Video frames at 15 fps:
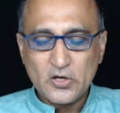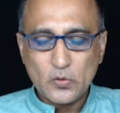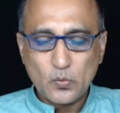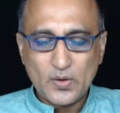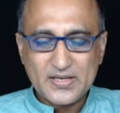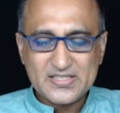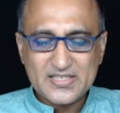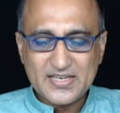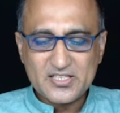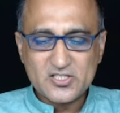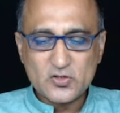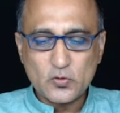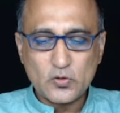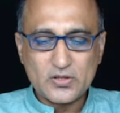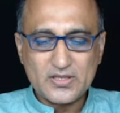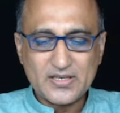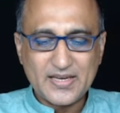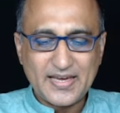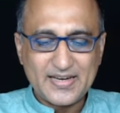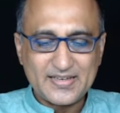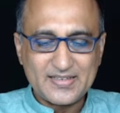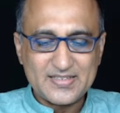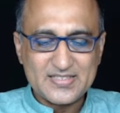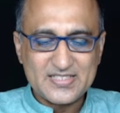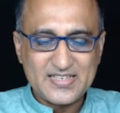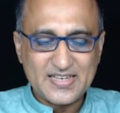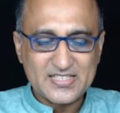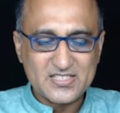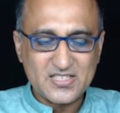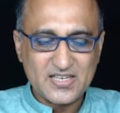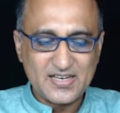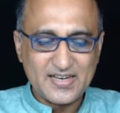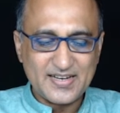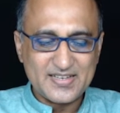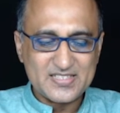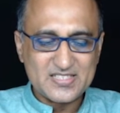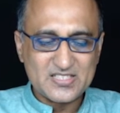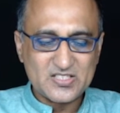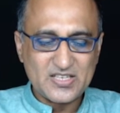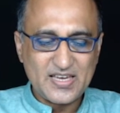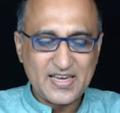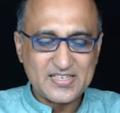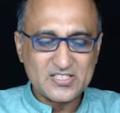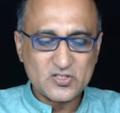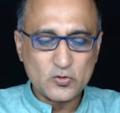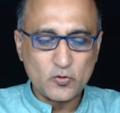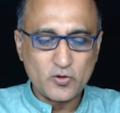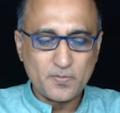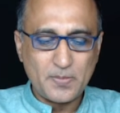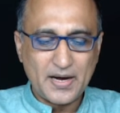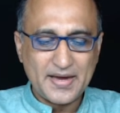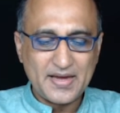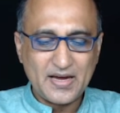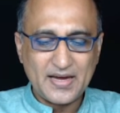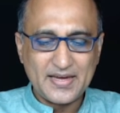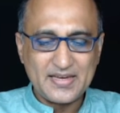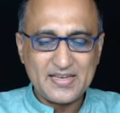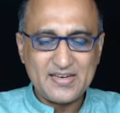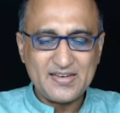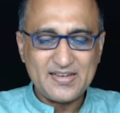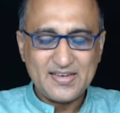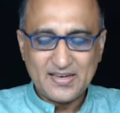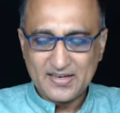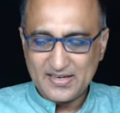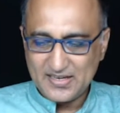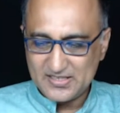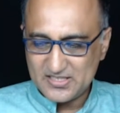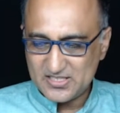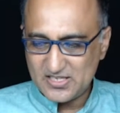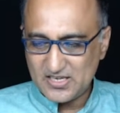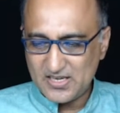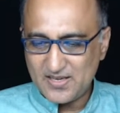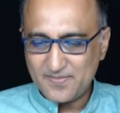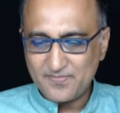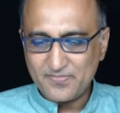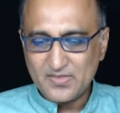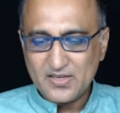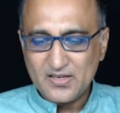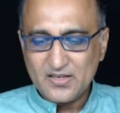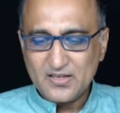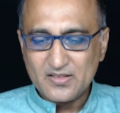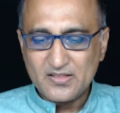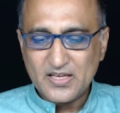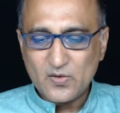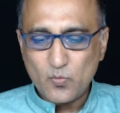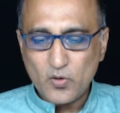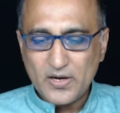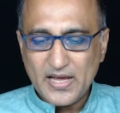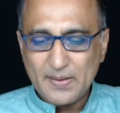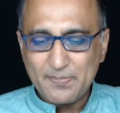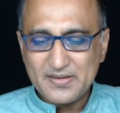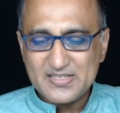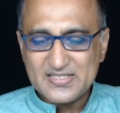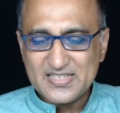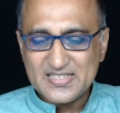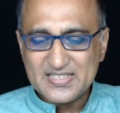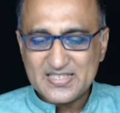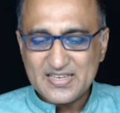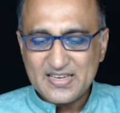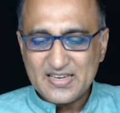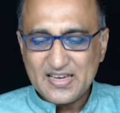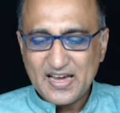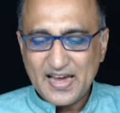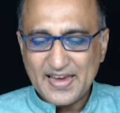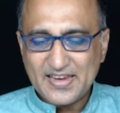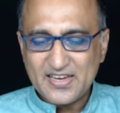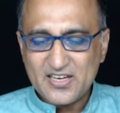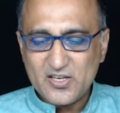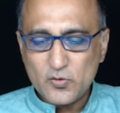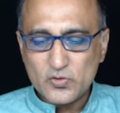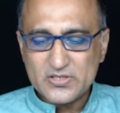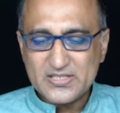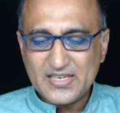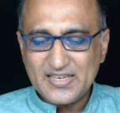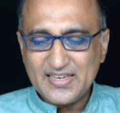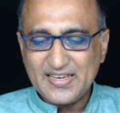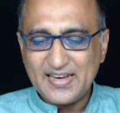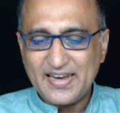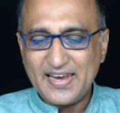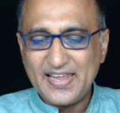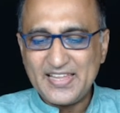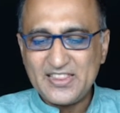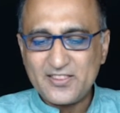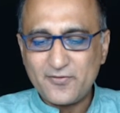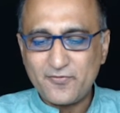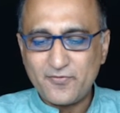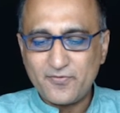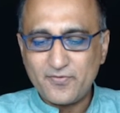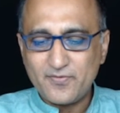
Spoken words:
Once I store the characters in st, let us say I store by hi in st. Then what happens is I can use the length